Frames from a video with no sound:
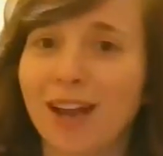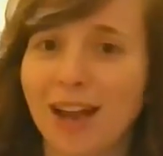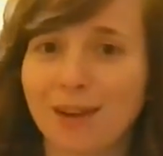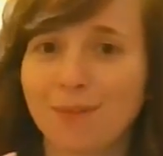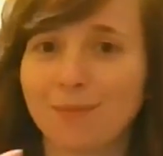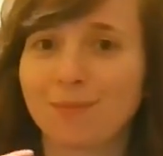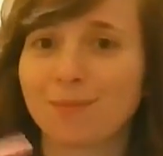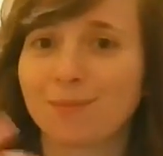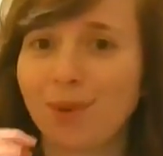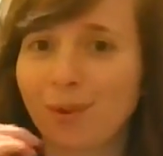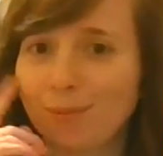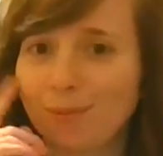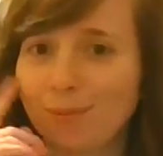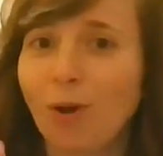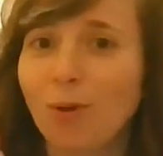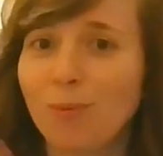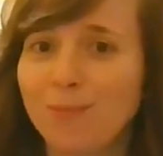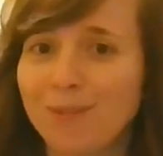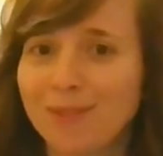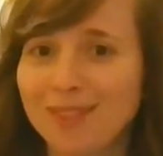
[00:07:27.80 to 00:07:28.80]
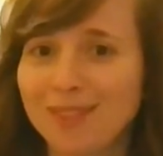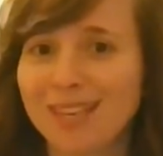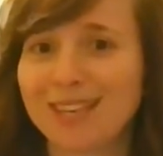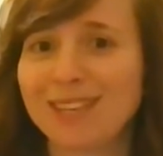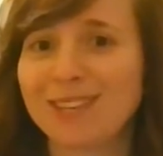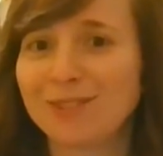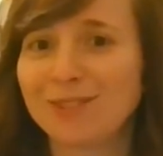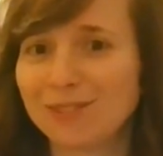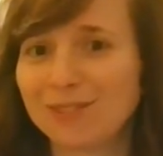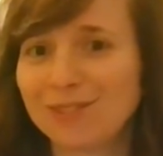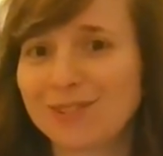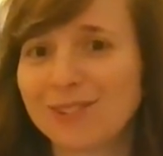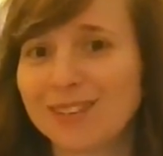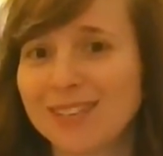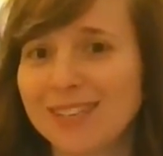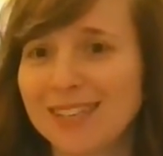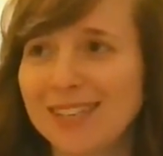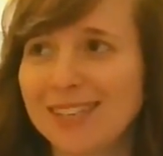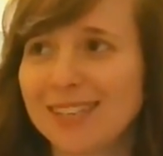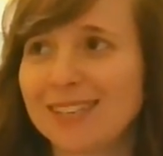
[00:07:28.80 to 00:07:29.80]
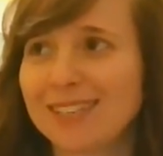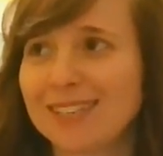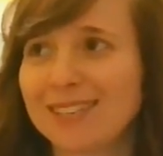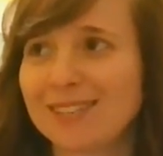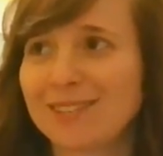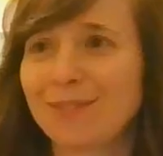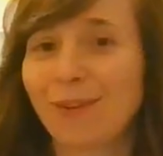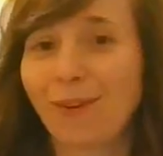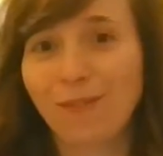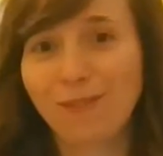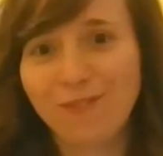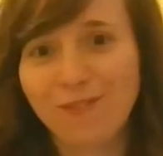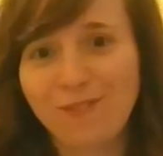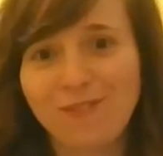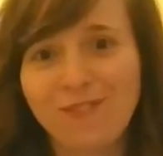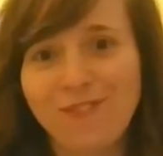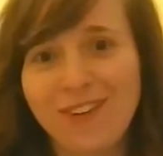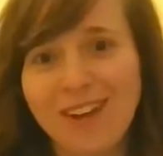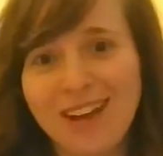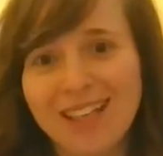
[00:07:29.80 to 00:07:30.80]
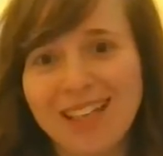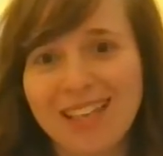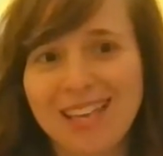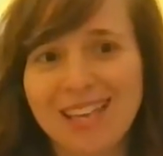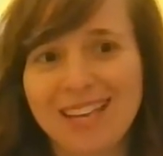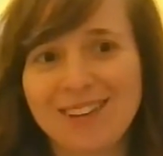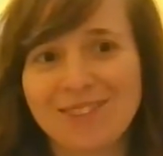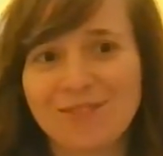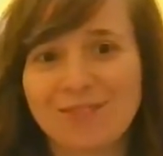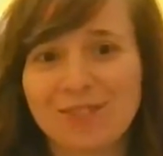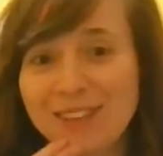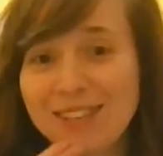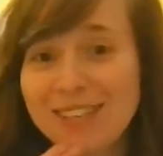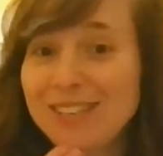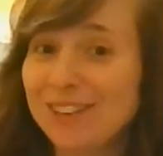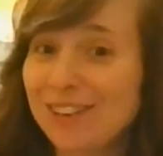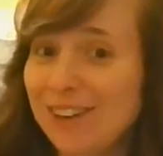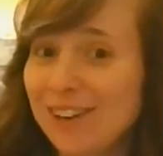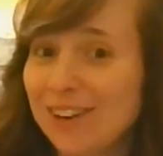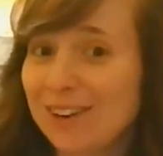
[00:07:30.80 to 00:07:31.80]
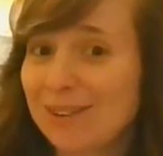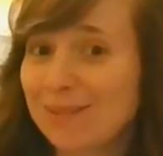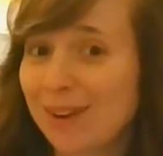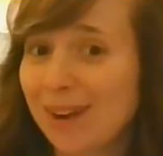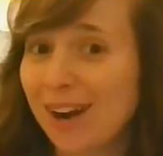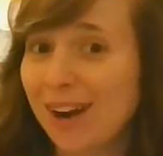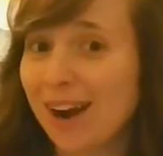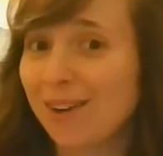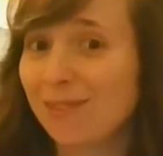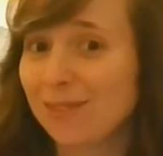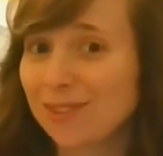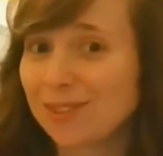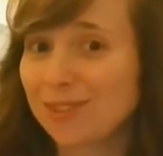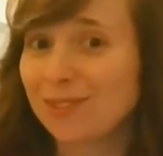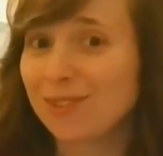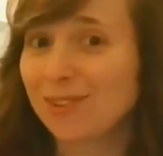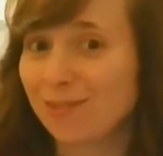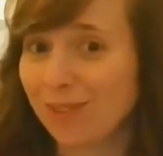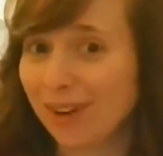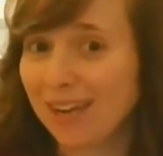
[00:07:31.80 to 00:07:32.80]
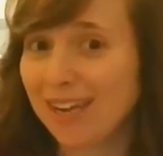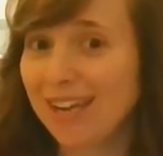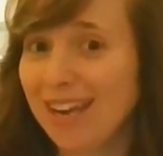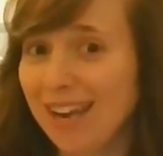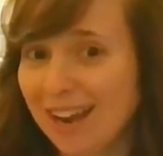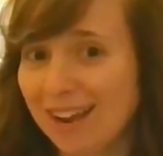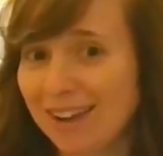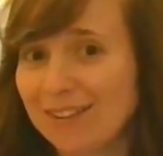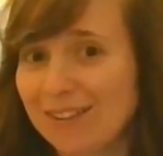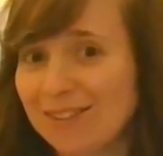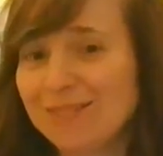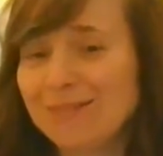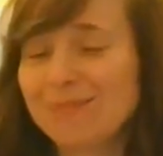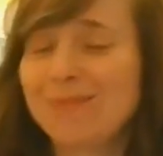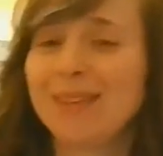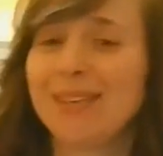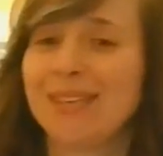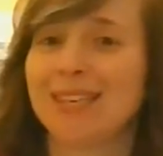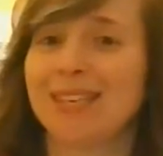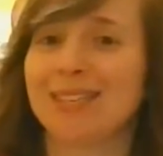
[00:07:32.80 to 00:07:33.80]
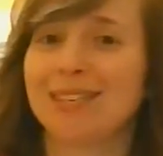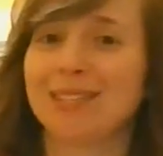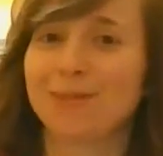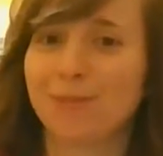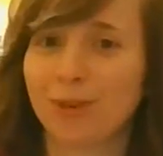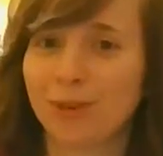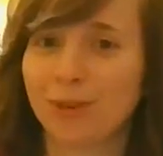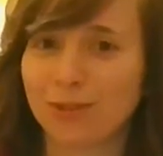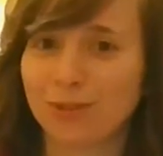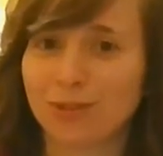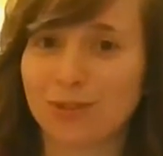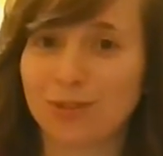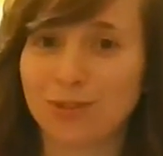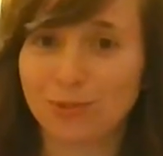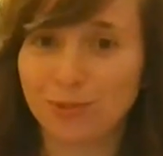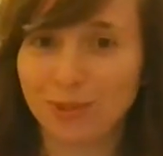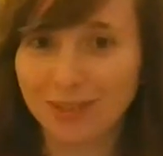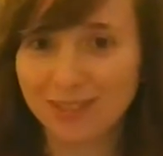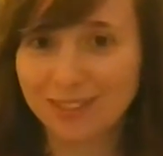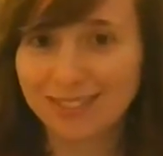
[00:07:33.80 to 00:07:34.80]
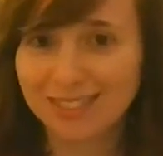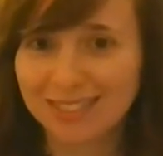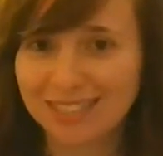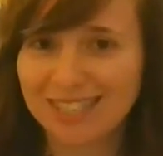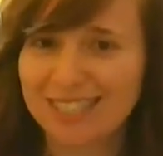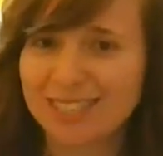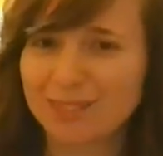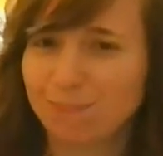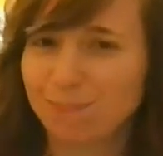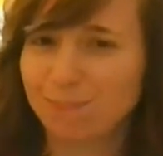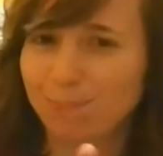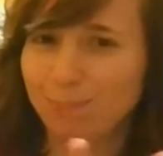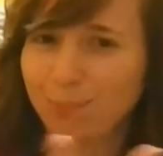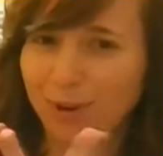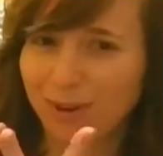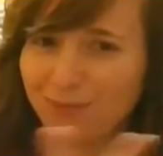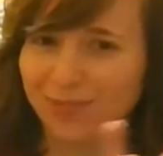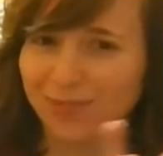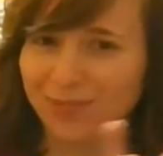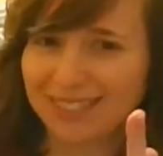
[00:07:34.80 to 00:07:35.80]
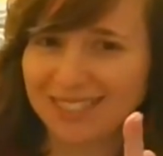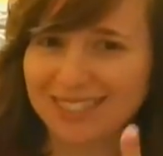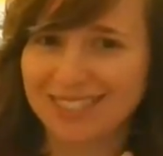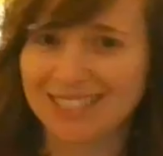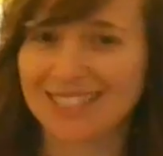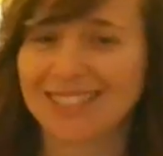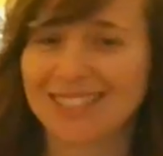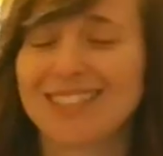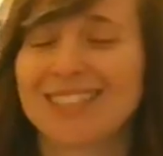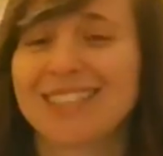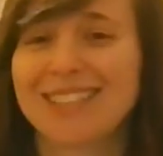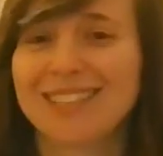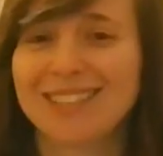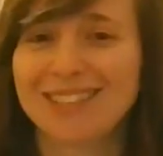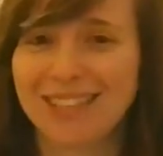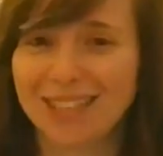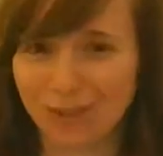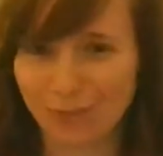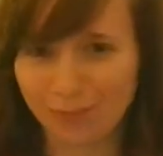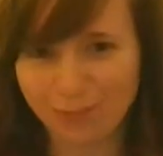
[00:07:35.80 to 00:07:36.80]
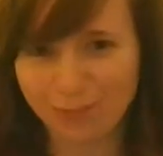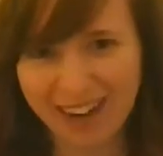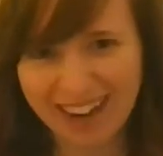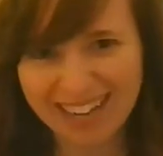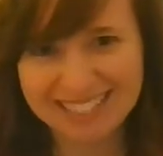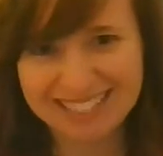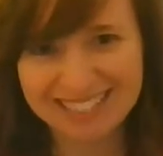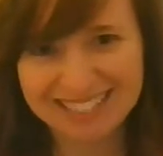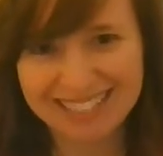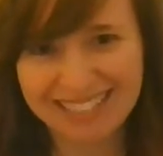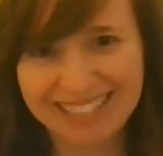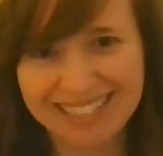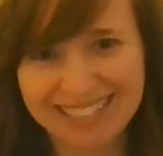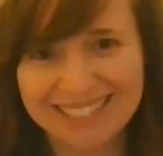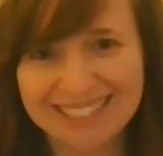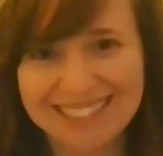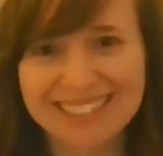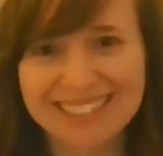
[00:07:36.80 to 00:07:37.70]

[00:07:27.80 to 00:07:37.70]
I'm hoping that you are feeling really good about how we're doing right now, because what you're doing is perfect, that you're practicing.